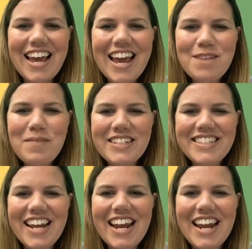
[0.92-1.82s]
Hey
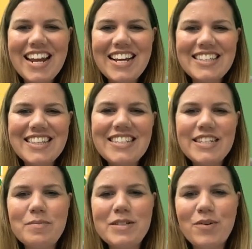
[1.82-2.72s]
Mustangs, this
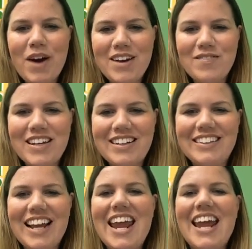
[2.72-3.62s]
is Miss
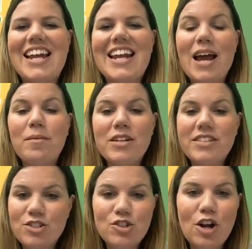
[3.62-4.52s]
Cradaville, and I'm going
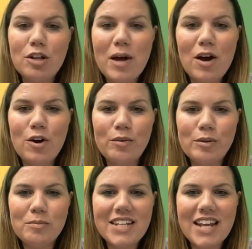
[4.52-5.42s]
to teach you all about
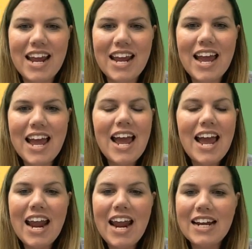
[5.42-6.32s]
homeroom today
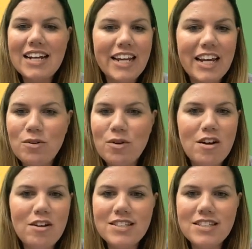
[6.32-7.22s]
and get you
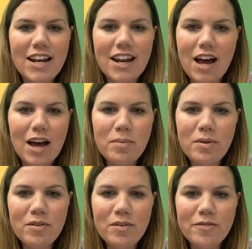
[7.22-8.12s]
all set up
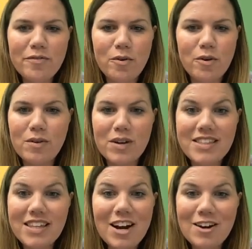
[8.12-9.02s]
for the
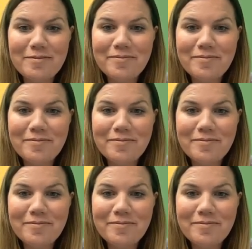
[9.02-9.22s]
rest of the year.